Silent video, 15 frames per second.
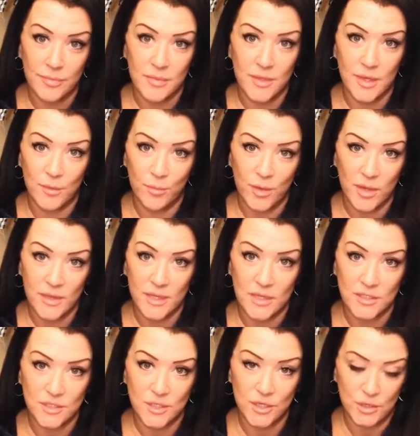Deep breath,
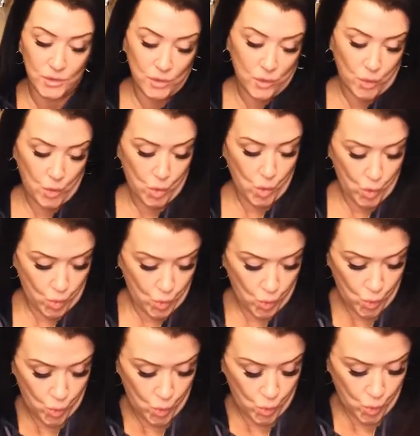Cancer.
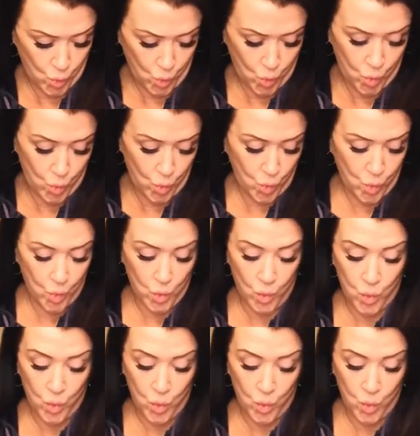Ooh.